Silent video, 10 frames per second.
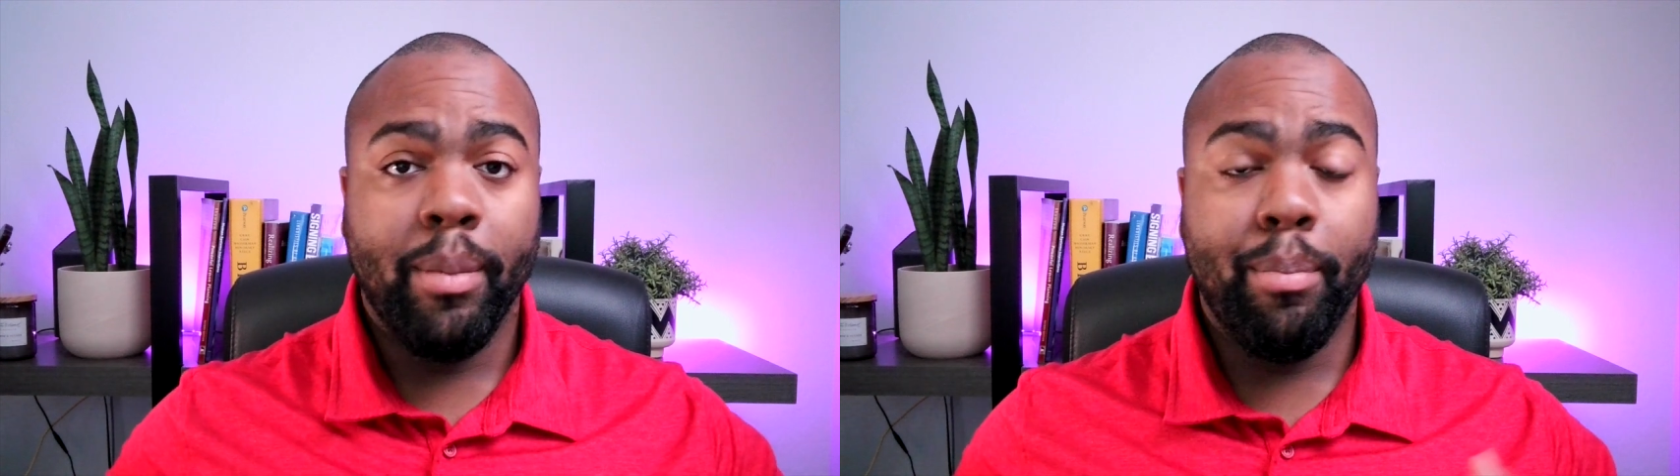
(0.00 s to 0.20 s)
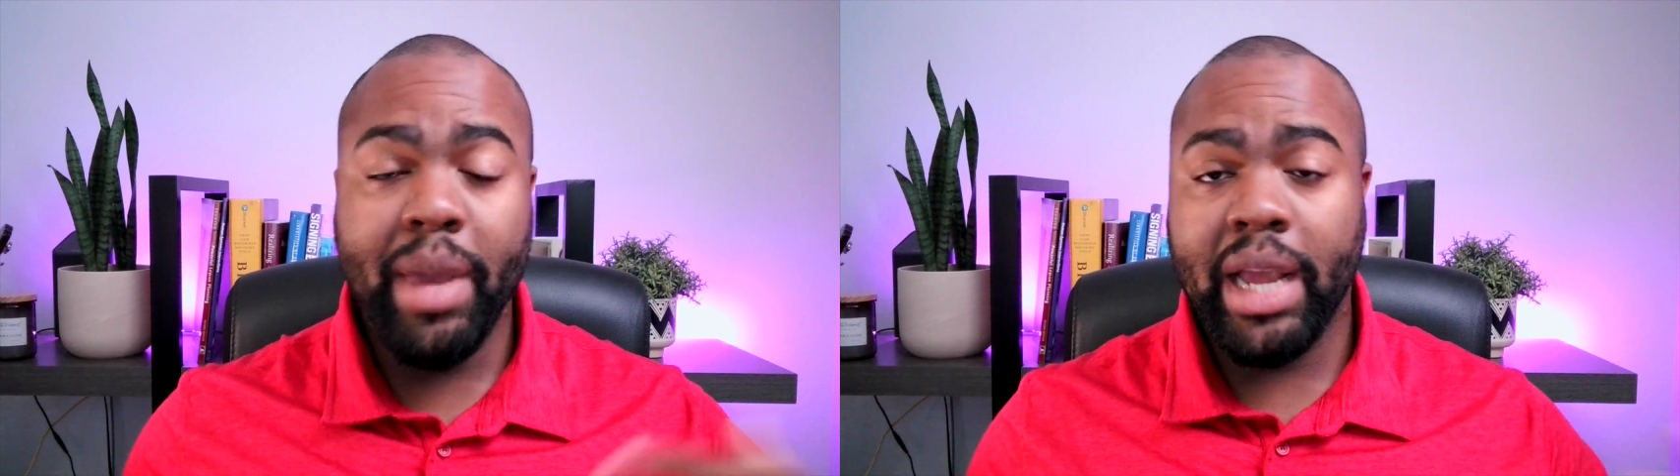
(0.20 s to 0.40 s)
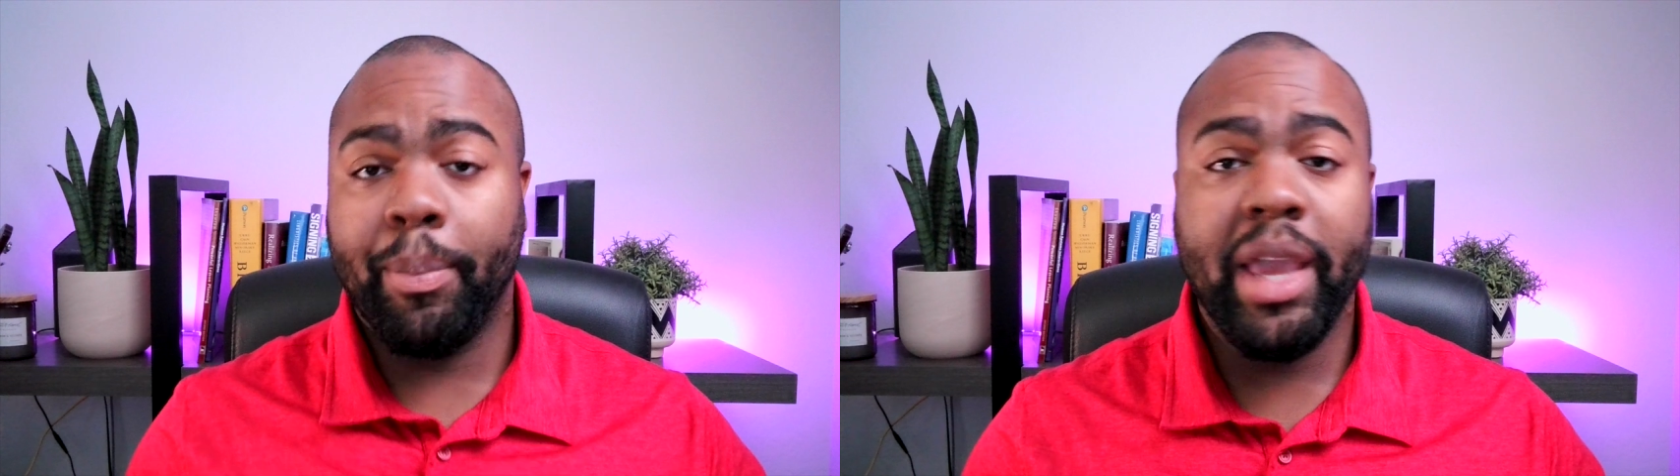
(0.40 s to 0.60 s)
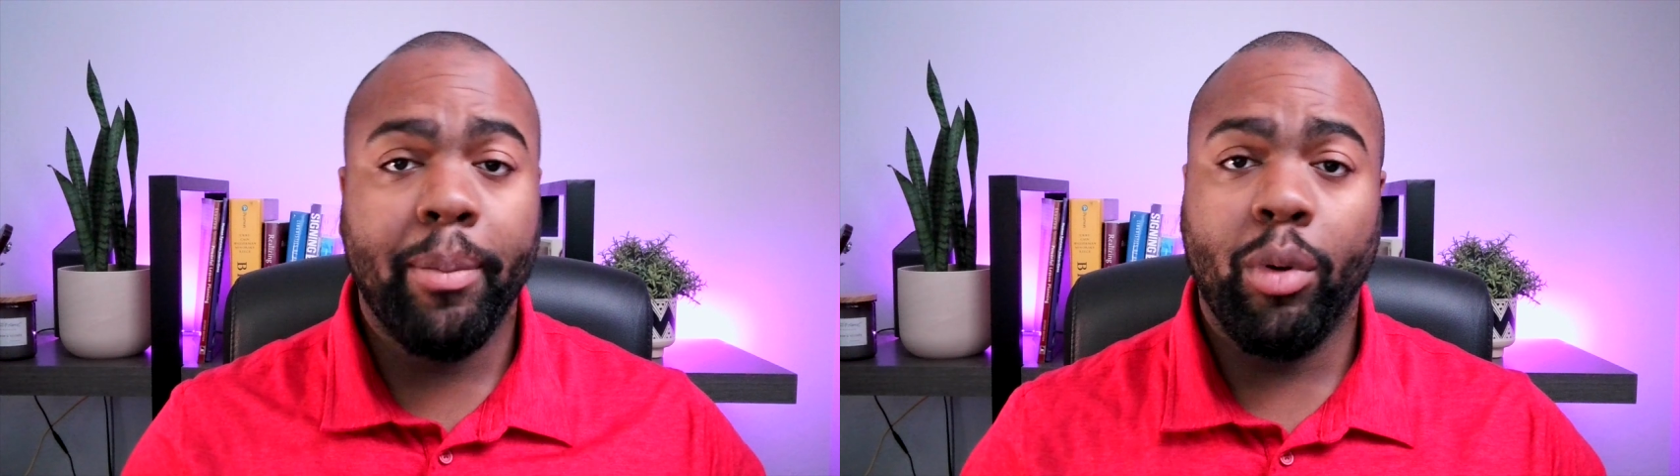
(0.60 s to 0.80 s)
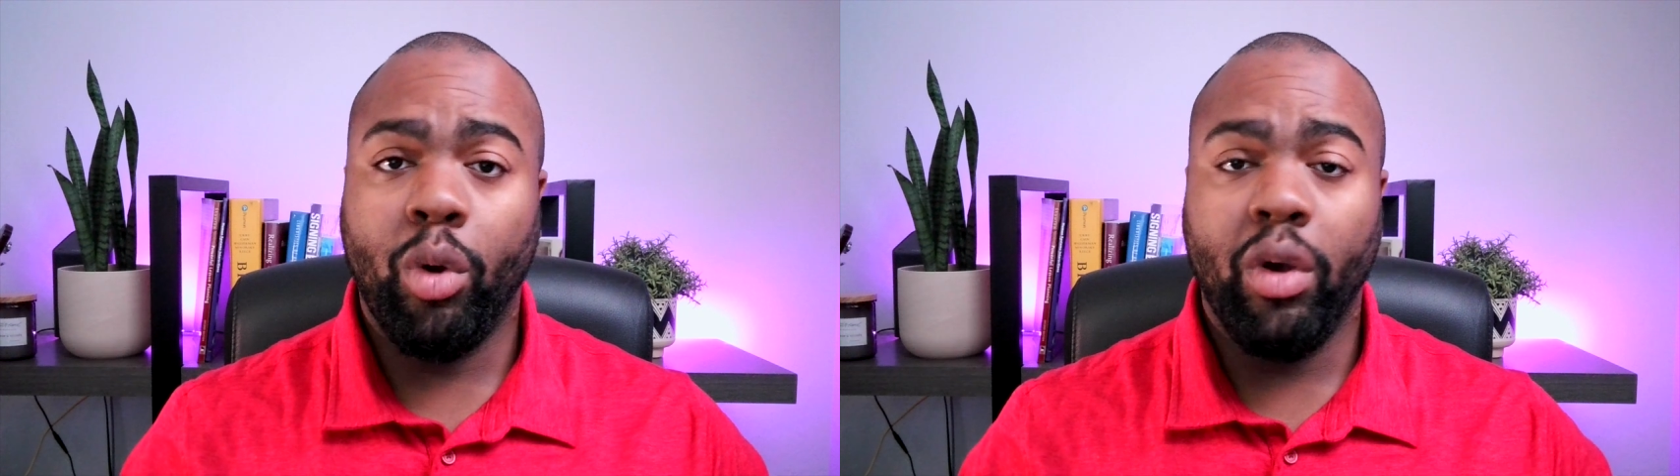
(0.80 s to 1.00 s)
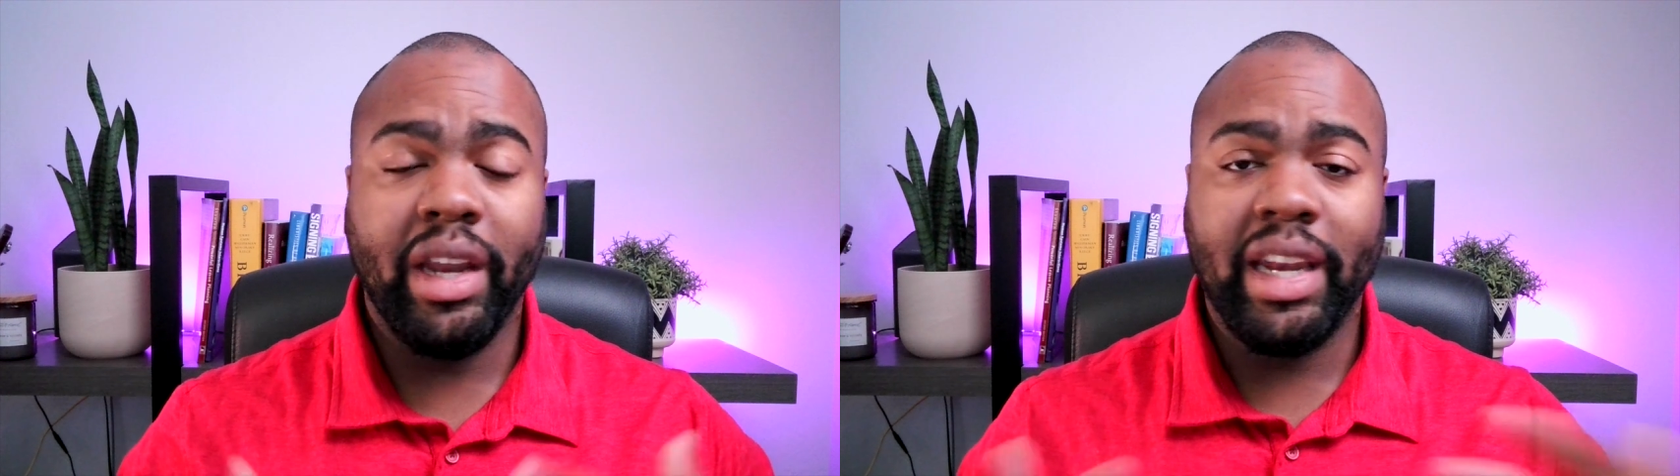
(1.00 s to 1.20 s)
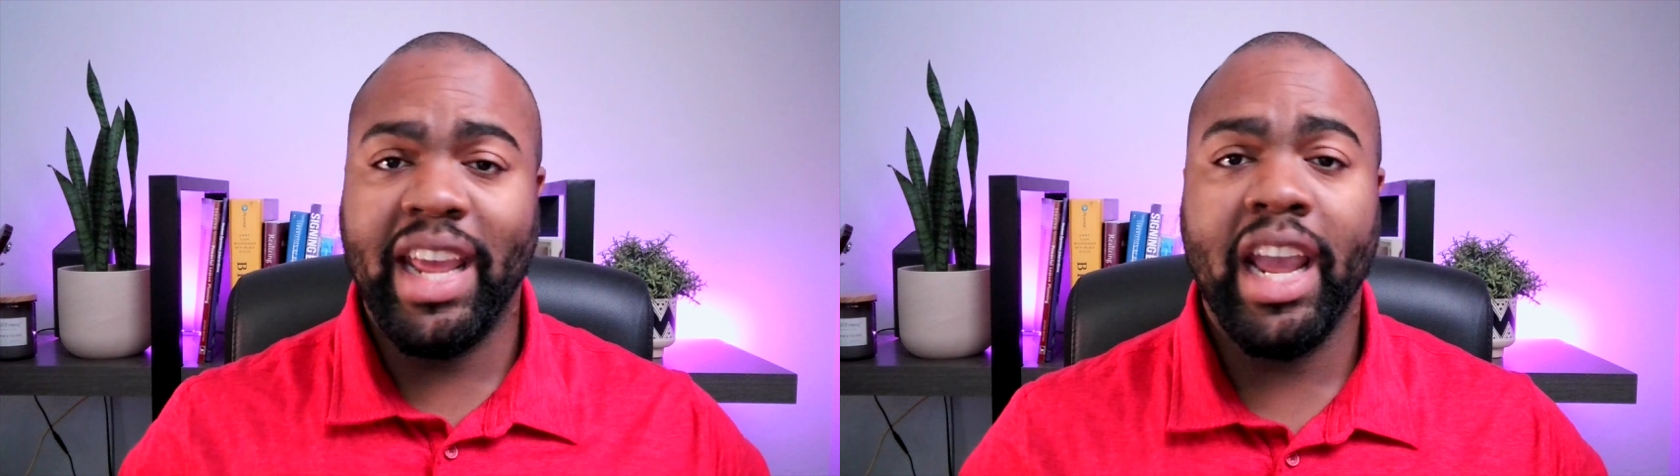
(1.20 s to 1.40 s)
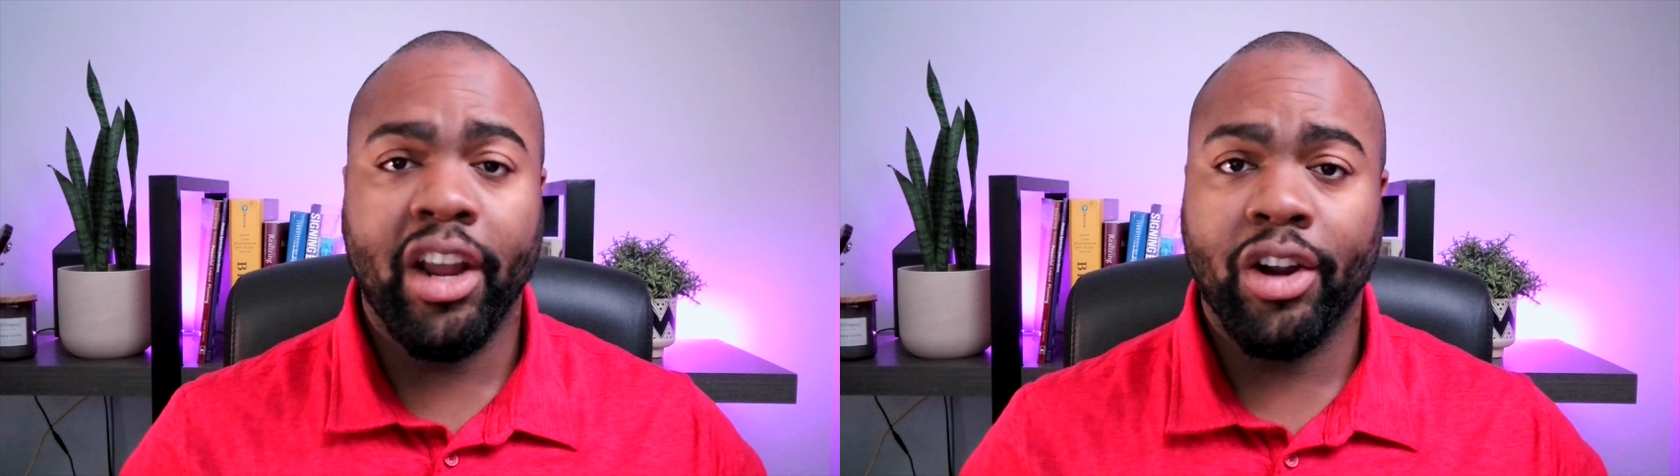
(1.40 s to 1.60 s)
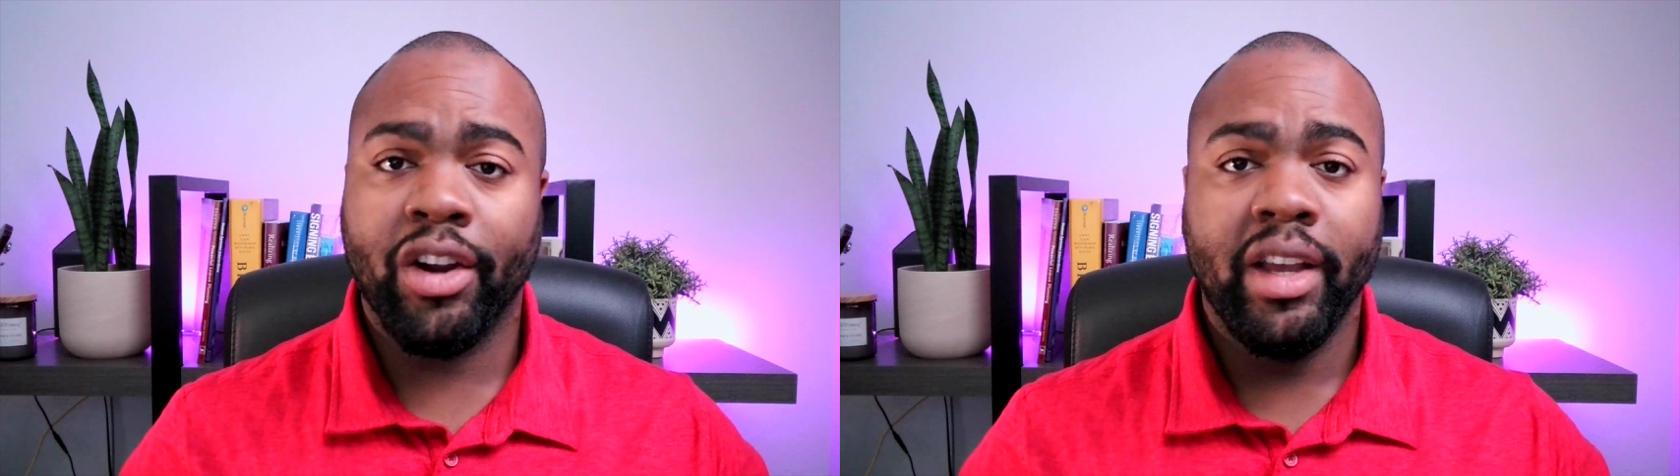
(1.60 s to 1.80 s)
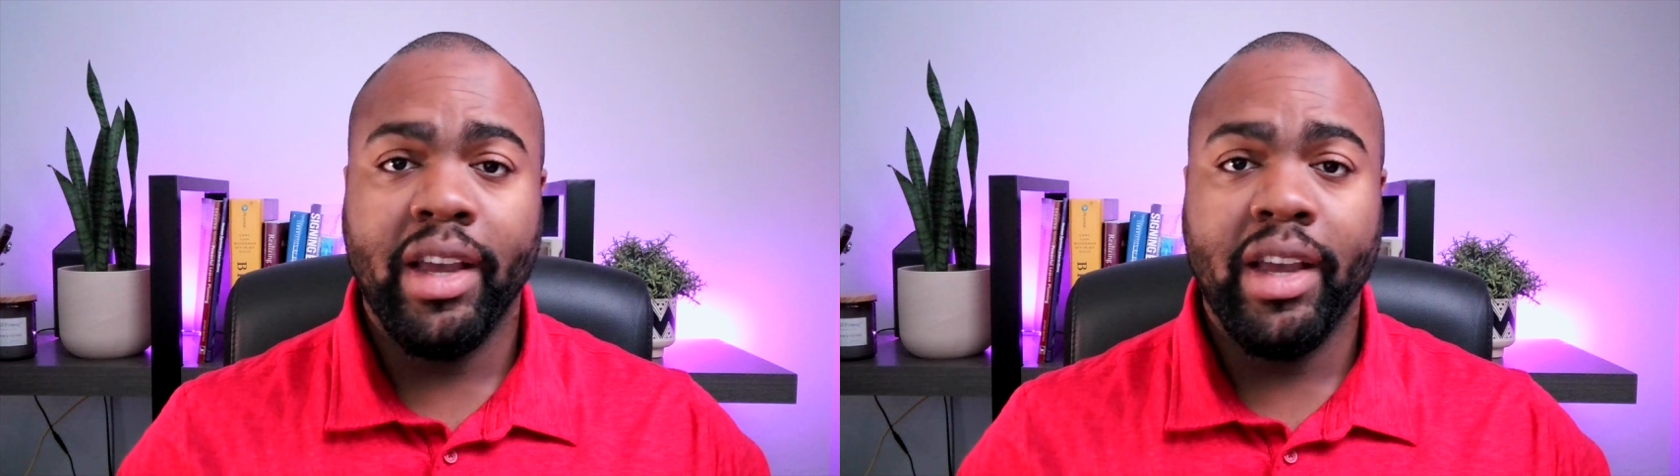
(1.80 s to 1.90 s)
big people and gear,